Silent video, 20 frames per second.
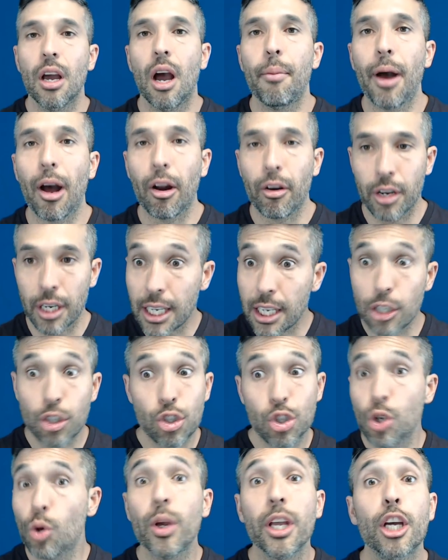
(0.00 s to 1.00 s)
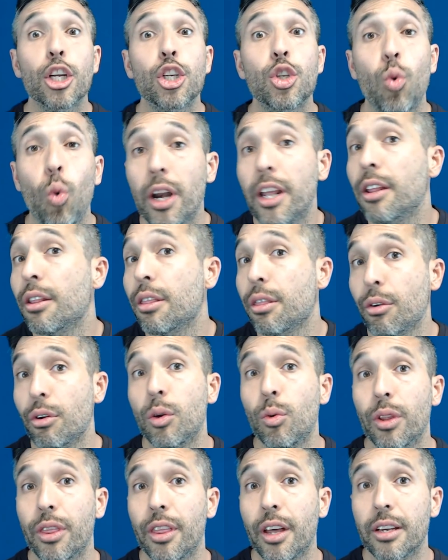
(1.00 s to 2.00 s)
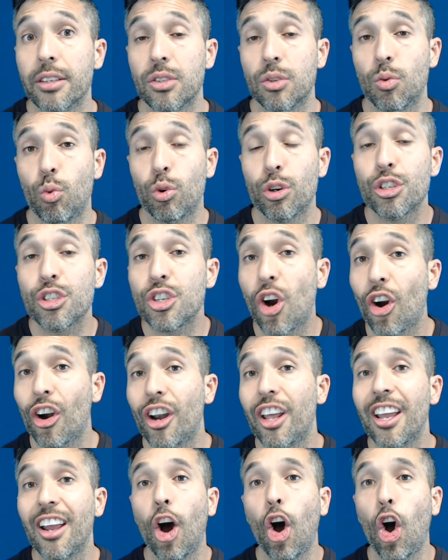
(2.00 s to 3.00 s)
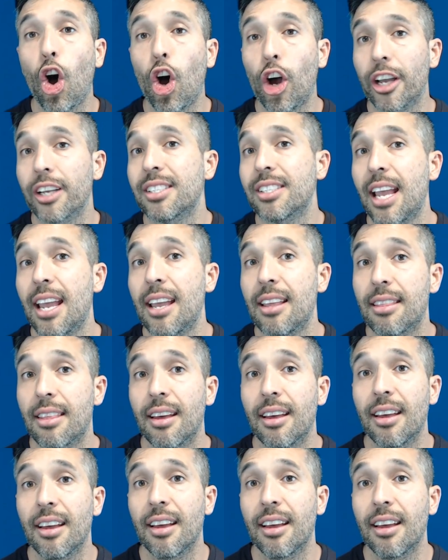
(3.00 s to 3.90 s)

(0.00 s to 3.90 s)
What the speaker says: about doing a 20 and 30 with us, we're starting August 8th.